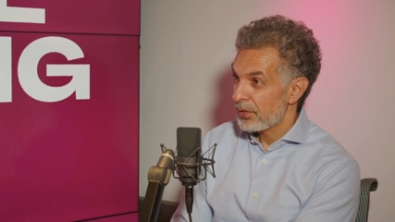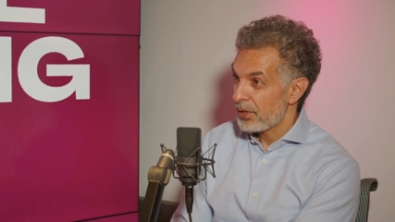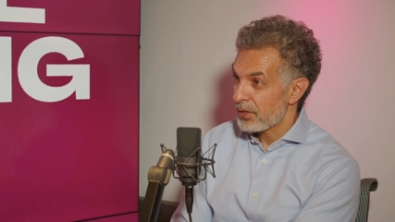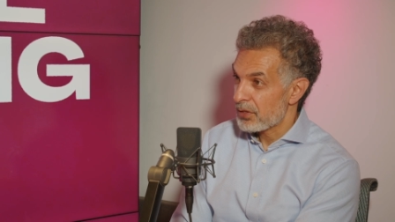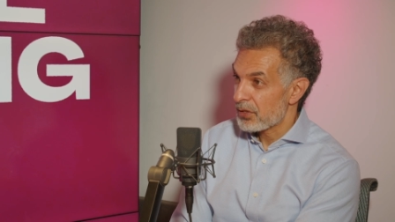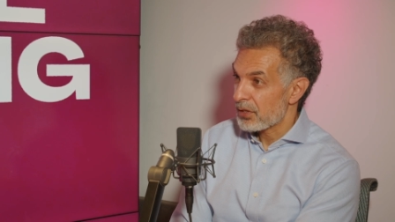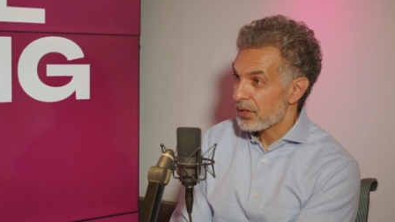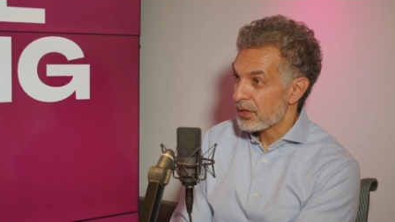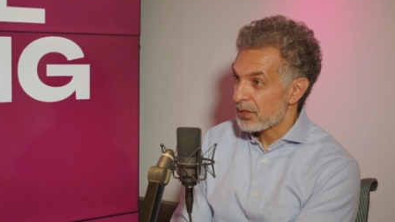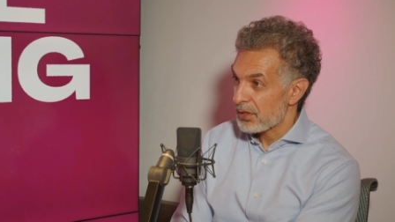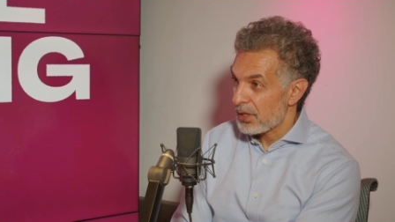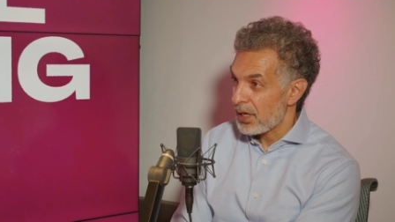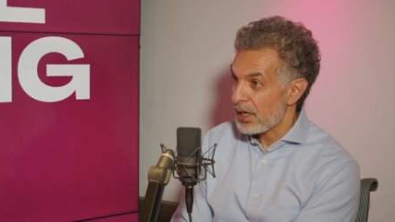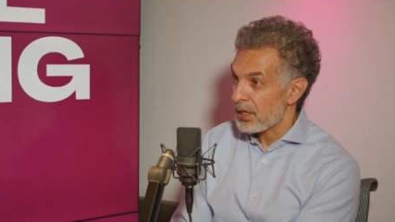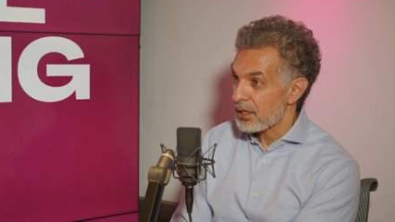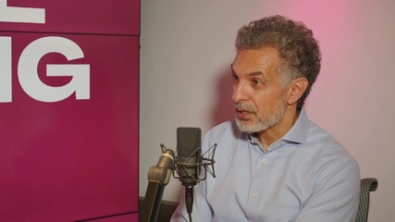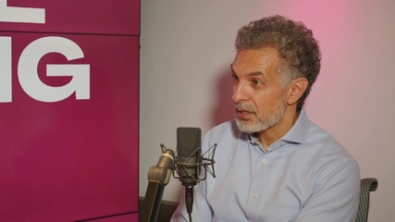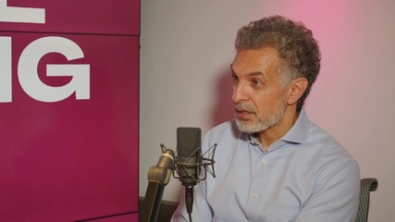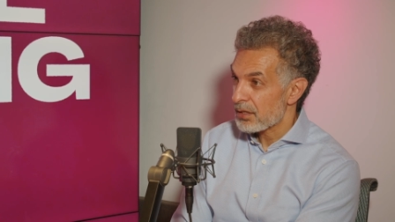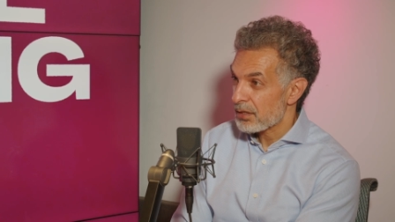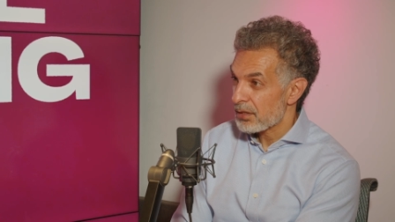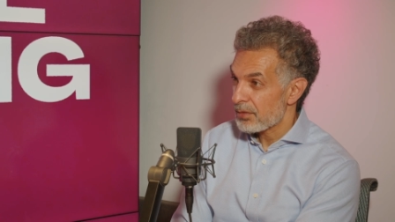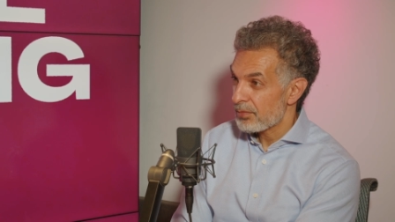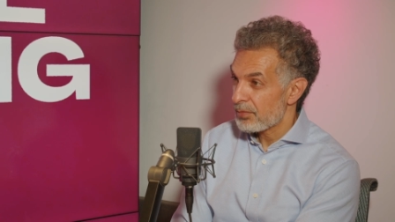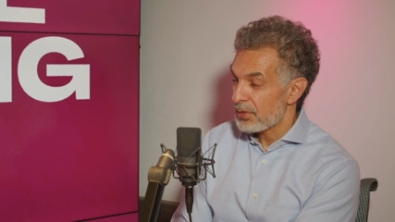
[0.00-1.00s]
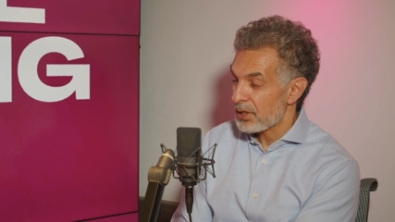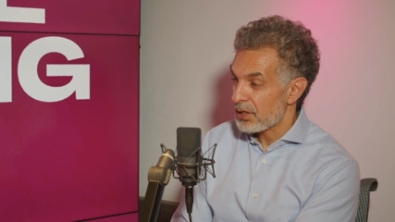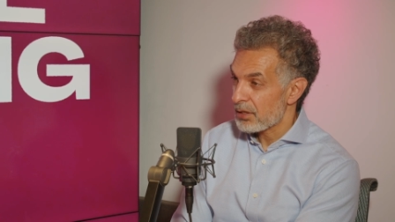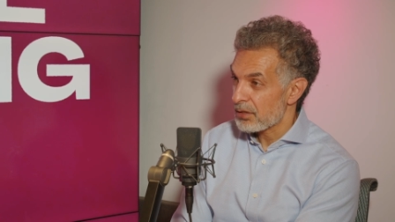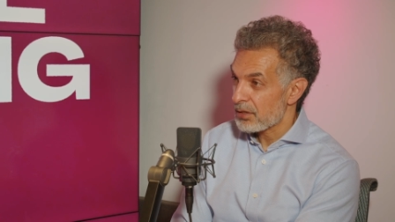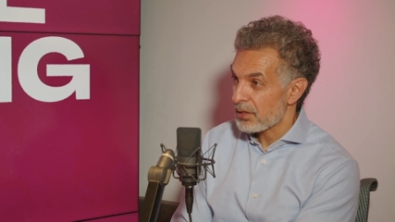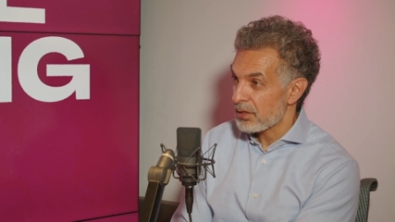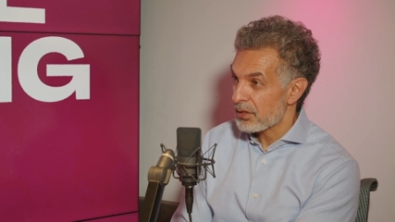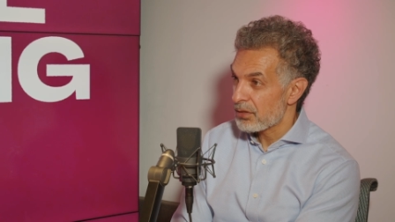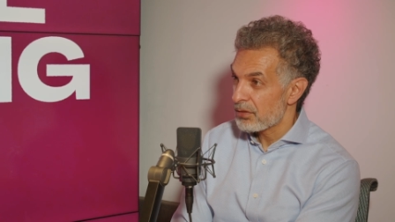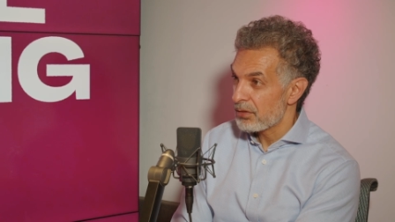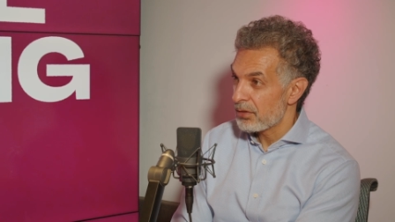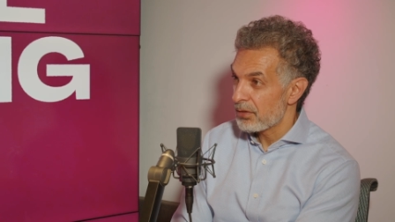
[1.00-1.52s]
its success,
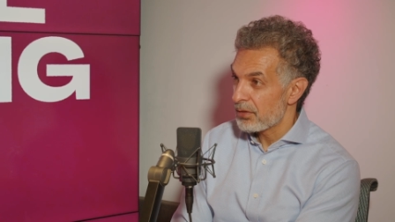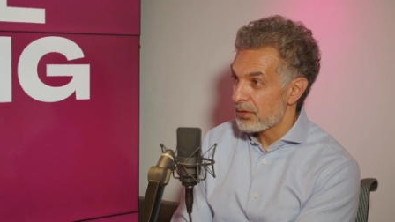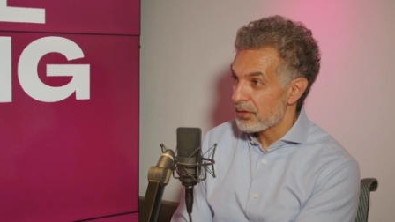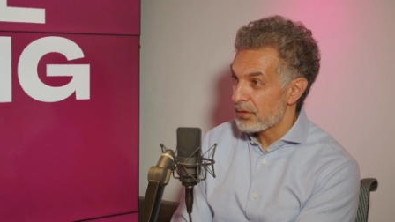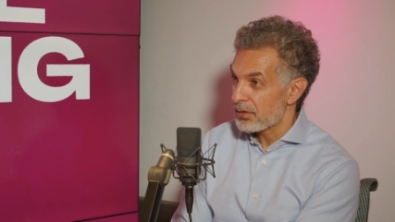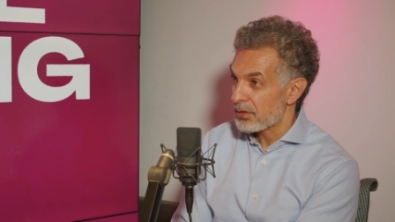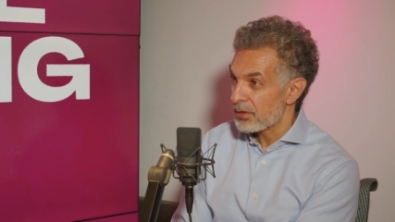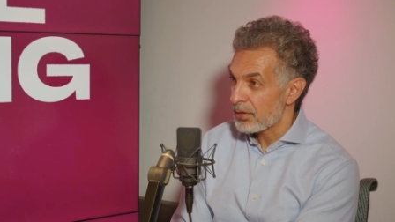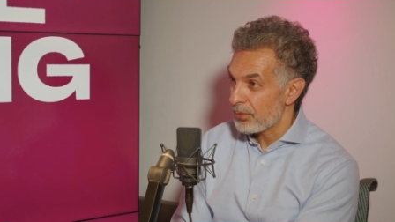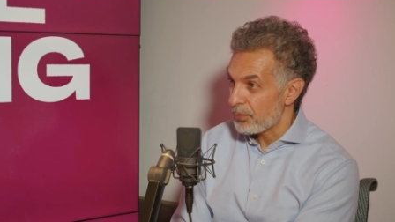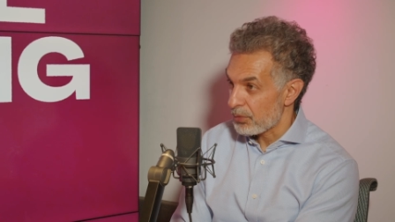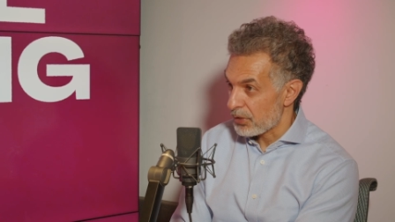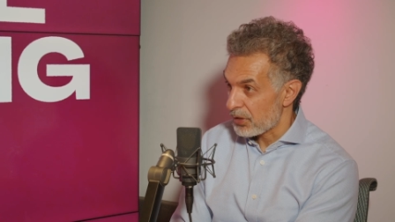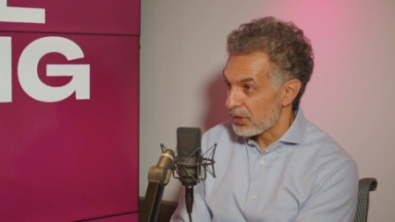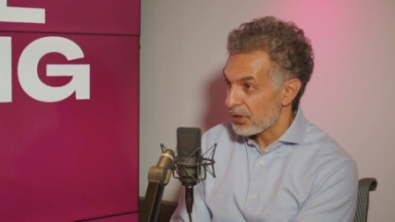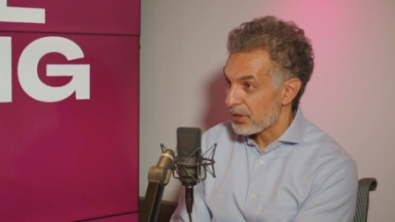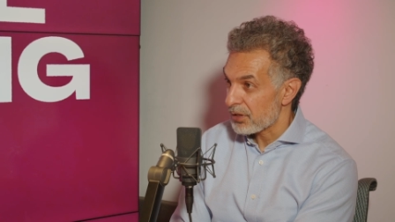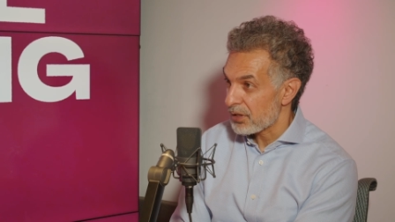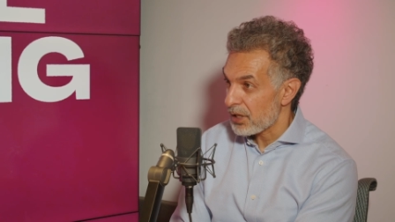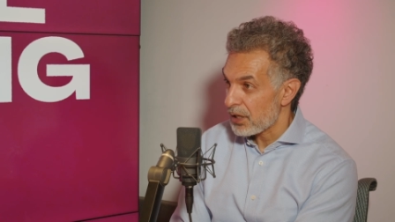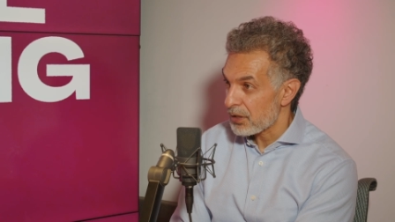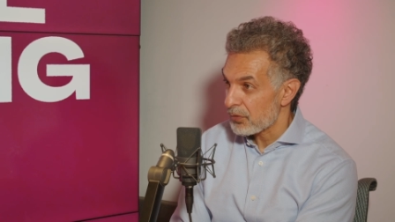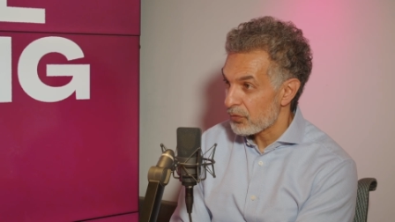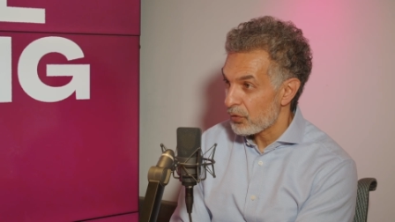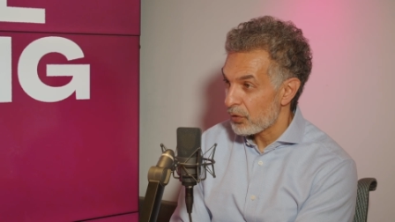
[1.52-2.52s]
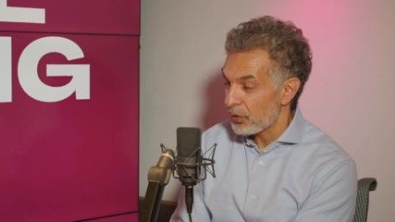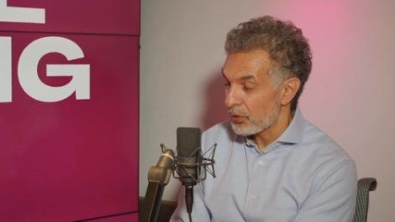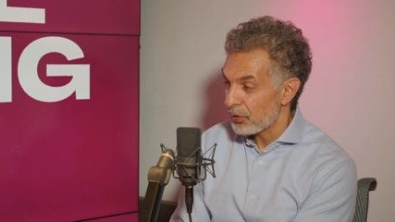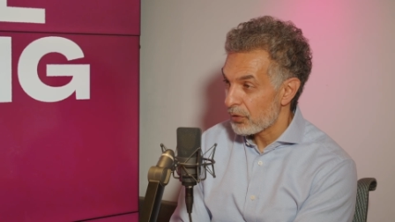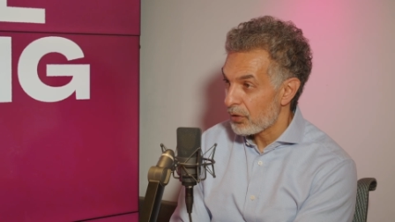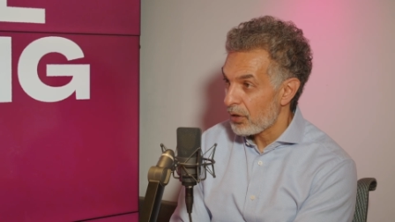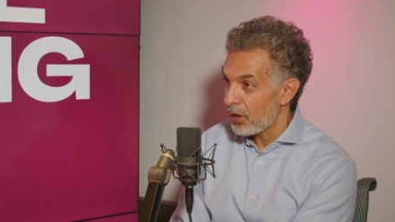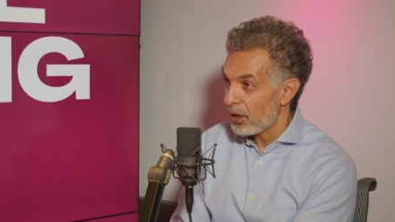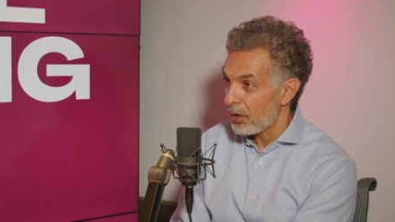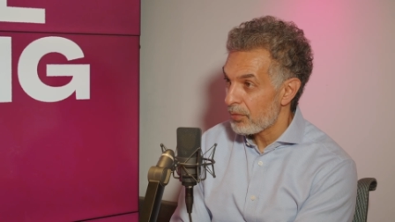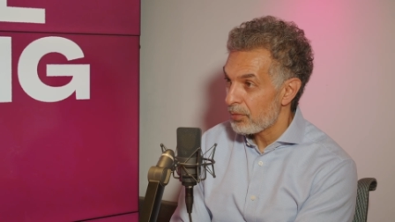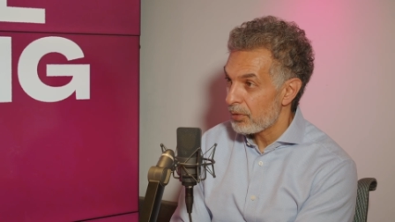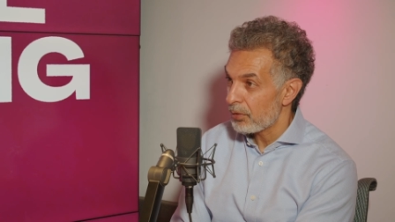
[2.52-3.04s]
because as soon as it was successful
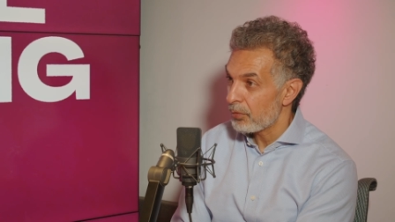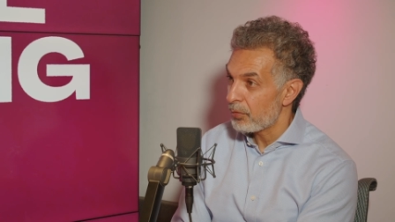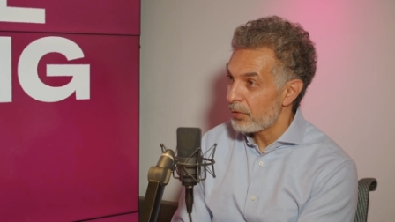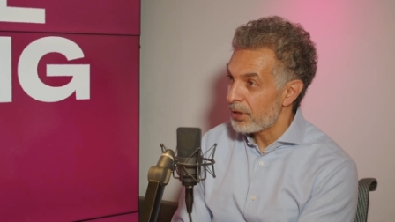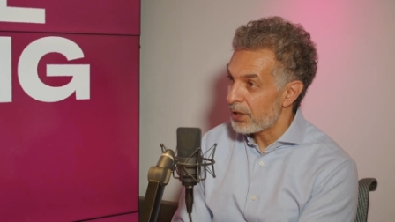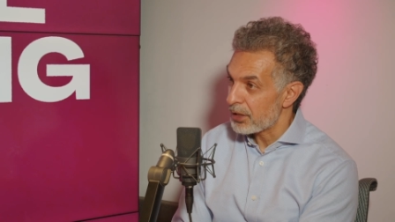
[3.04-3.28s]
in Kabul,